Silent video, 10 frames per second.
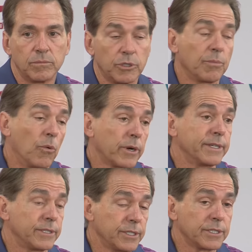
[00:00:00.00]
with more
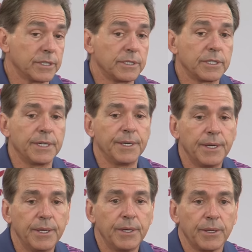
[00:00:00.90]
consistency,
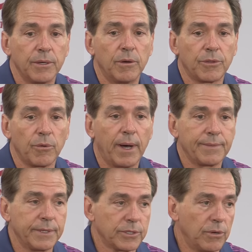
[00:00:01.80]
you know,
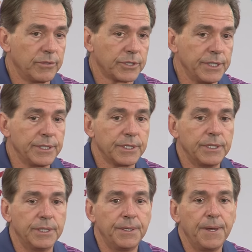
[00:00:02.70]
throughout this whole
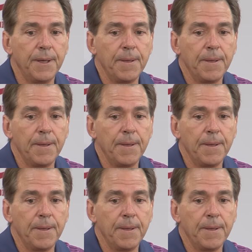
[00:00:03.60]
season, and